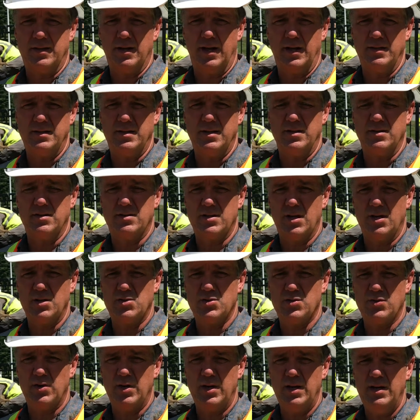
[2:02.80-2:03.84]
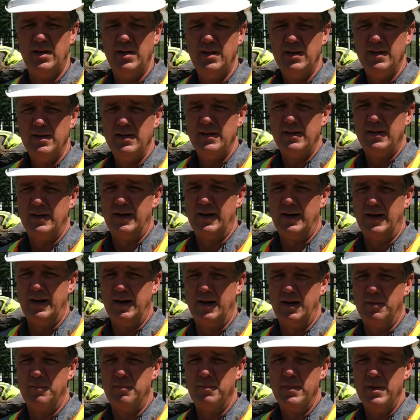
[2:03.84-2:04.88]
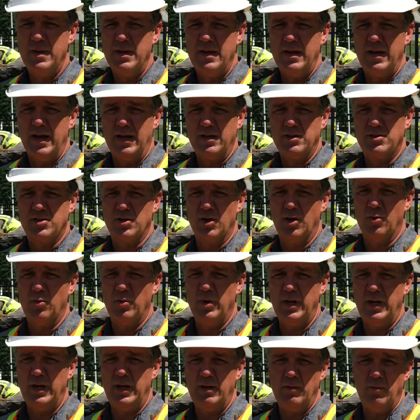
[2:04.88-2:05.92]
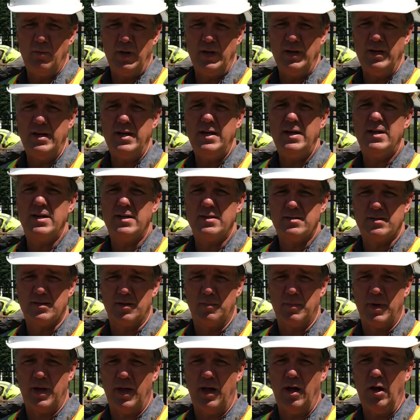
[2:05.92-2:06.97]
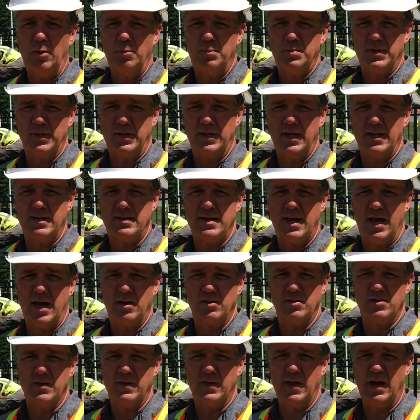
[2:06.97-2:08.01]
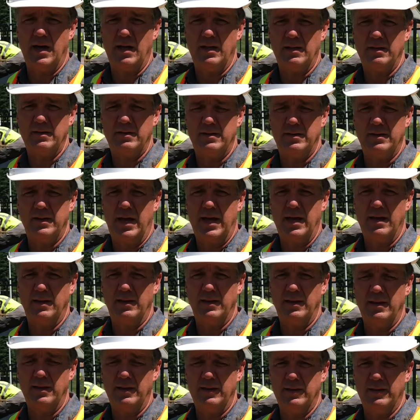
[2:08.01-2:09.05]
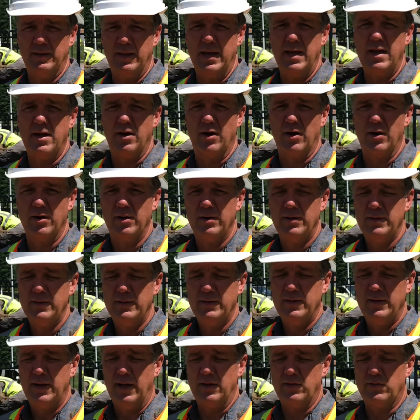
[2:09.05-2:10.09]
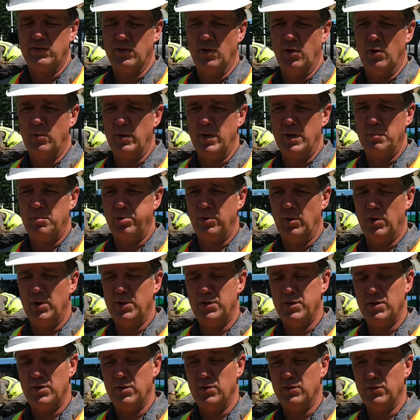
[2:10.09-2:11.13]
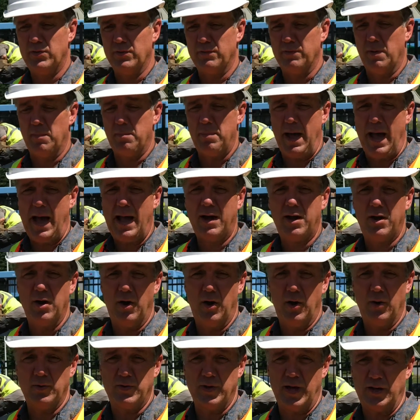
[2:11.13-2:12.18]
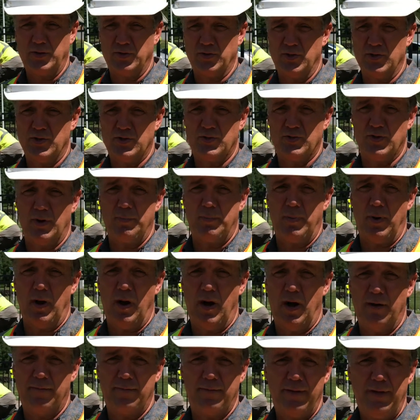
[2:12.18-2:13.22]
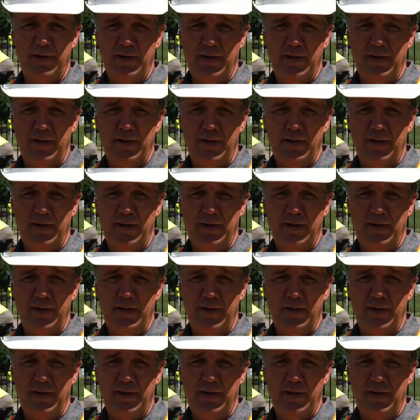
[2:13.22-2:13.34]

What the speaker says: to 19th century. And so we needed some help to get down to that layer. And so we employed the use of a backhoe to actually strip off